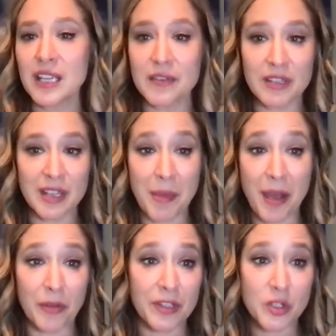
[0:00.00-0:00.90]
giving them
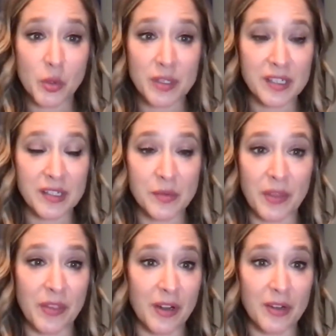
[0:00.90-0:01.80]
healthy choices
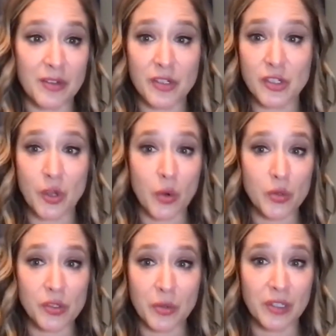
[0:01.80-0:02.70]
when they're so,
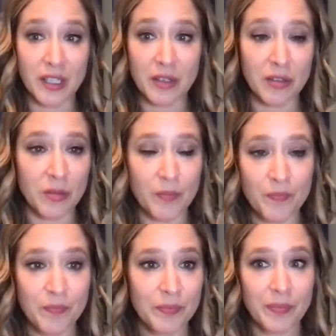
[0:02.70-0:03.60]
so little,
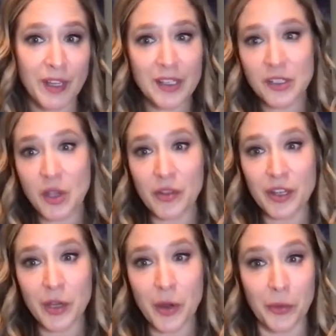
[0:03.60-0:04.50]
it's all they
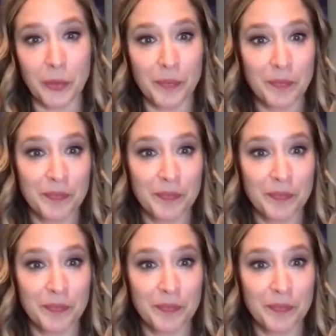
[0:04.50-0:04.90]
know.